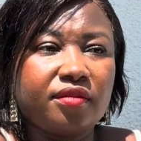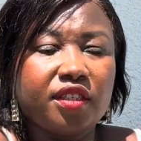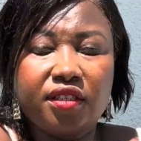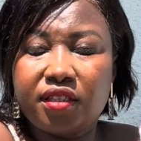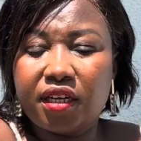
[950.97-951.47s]

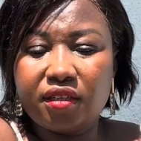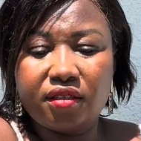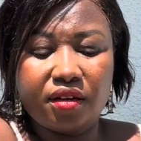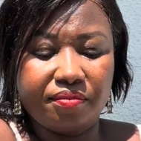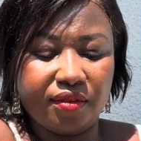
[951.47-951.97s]
say
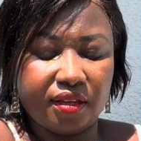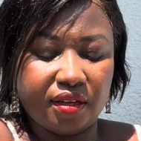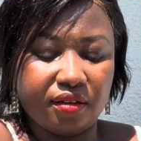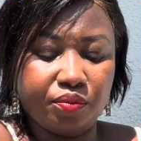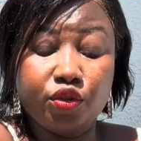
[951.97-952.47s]

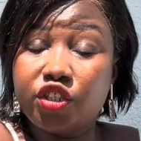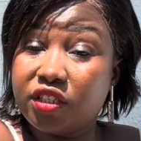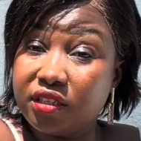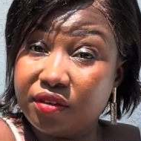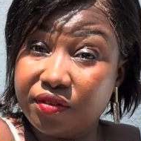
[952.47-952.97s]
something, put
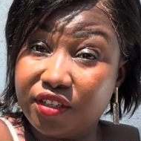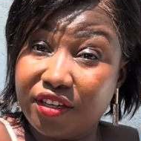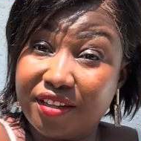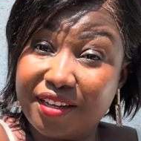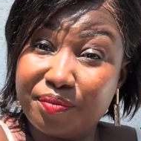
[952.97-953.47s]
yourself in the
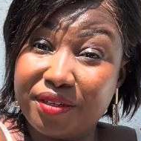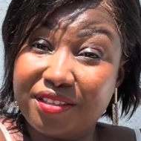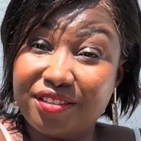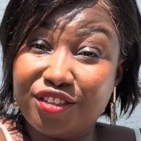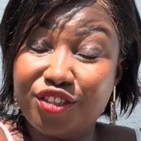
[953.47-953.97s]
other
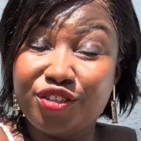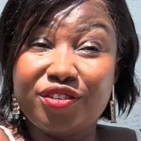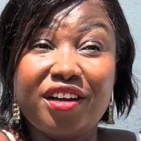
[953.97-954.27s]
person's shoe.